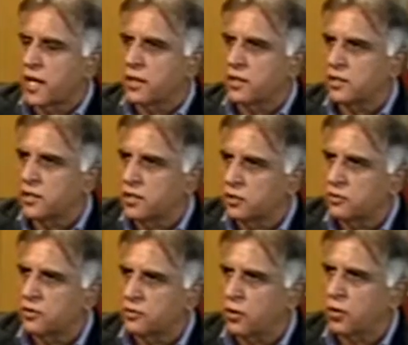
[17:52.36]
status in terms
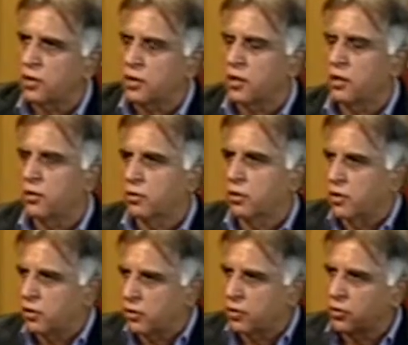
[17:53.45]
of quality, or are you
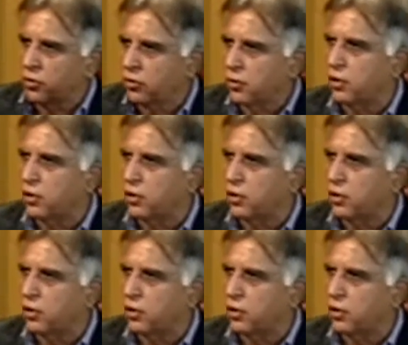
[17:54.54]
going to go?